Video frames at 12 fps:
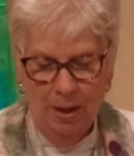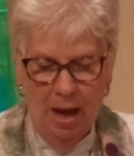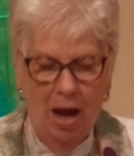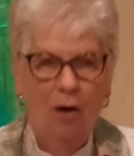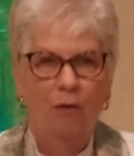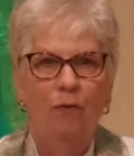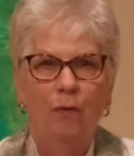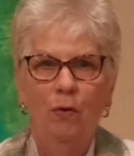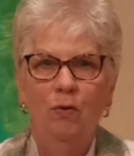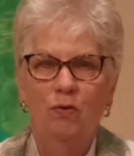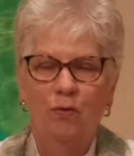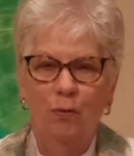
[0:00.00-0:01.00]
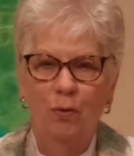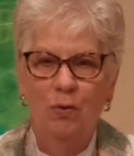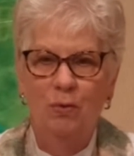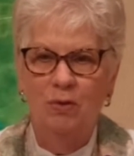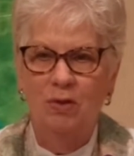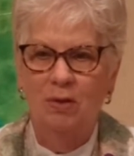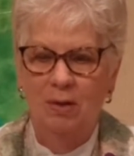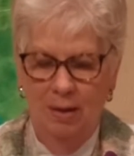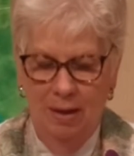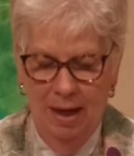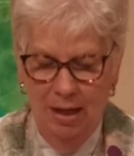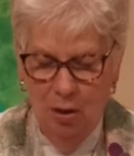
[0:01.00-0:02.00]
our first fruits,
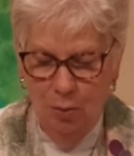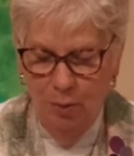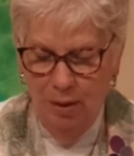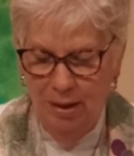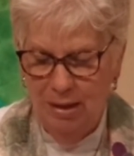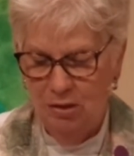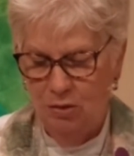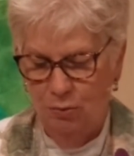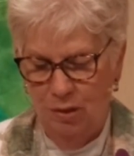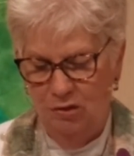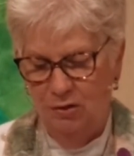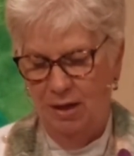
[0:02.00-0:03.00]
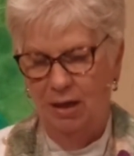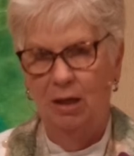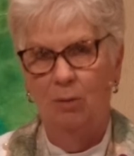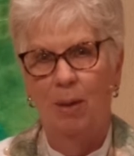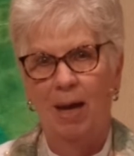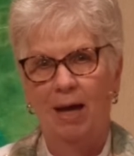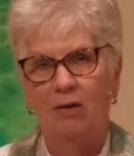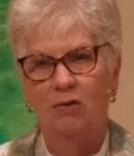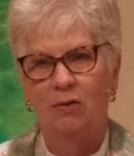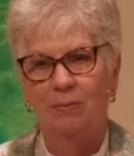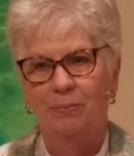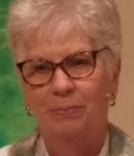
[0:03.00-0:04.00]
and our willingness to reach out in
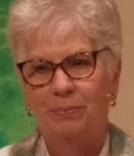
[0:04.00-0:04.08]
compassion?